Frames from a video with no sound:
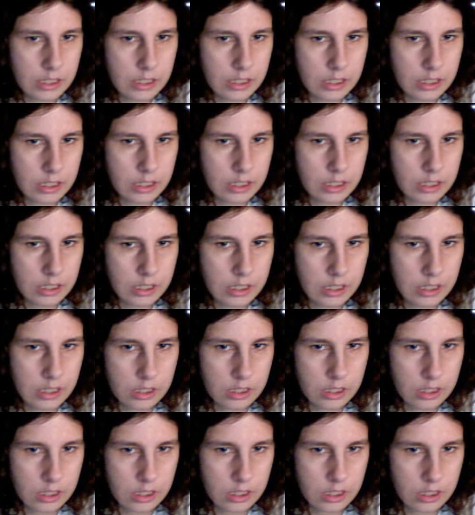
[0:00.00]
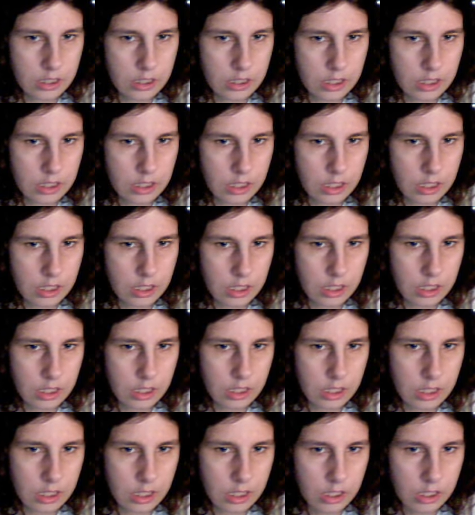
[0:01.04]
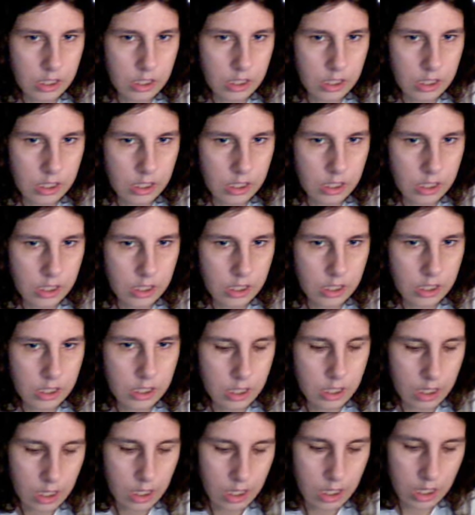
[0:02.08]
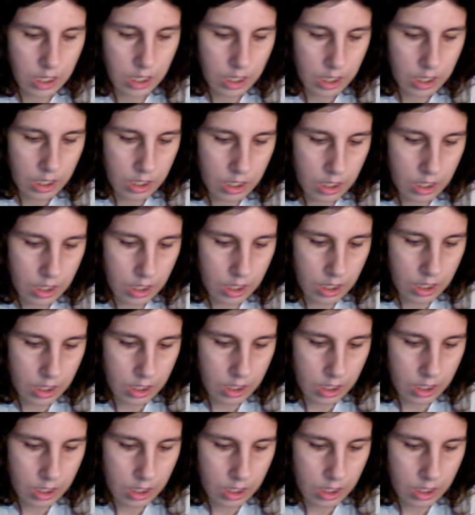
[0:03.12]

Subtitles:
[no speech]